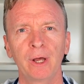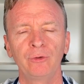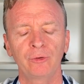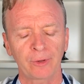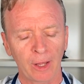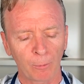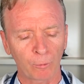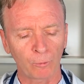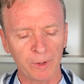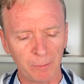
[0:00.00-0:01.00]
just to
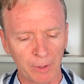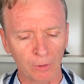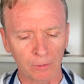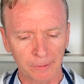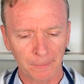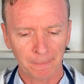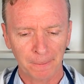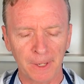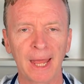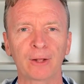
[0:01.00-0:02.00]
help rebuild
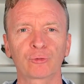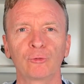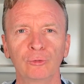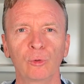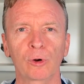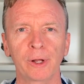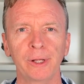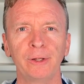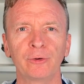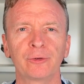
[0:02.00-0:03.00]
the natural flora
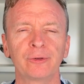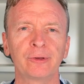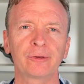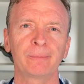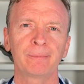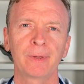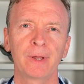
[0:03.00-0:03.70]
in your system.